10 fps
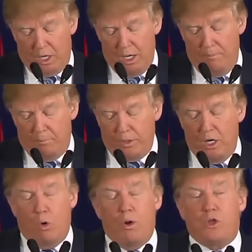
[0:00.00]
Um,
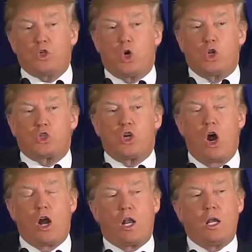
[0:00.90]
you know, when this all
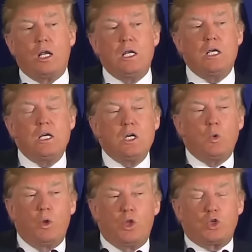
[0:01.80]
started,
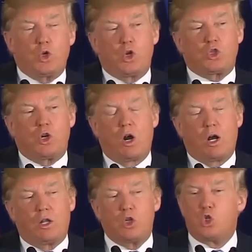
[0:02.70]
when this all
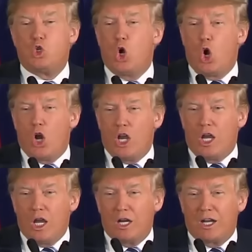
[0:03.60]
started, this
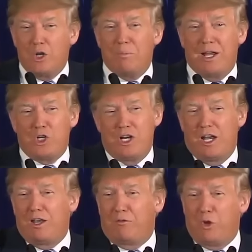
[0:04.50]
journey, can you imagine
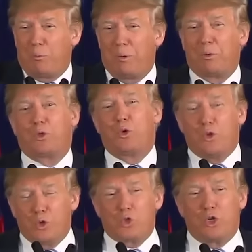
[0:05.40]
any of you people
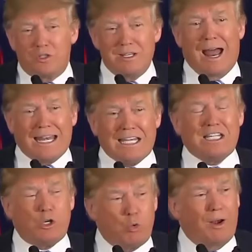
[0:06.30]
doing this? It's not
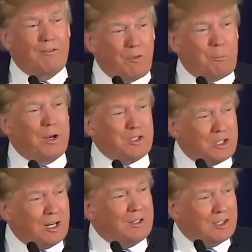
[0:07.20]
easy running for
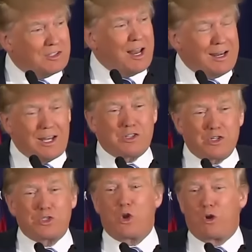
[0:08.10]
president. It's not
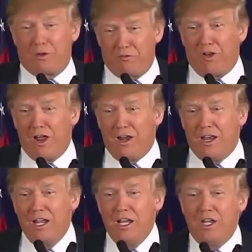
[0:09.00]
necessarily
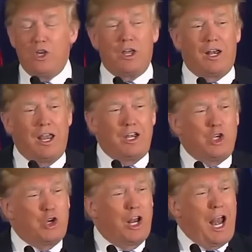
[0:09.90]
fun. You get
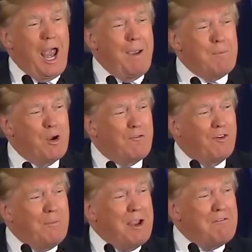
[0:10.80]
hit, you get hammered
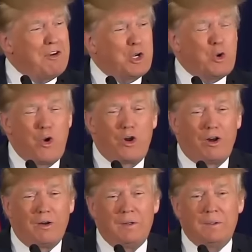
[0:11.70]
from every
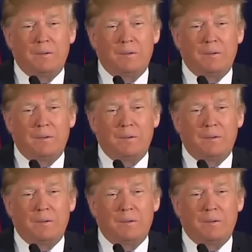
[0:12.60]
corner.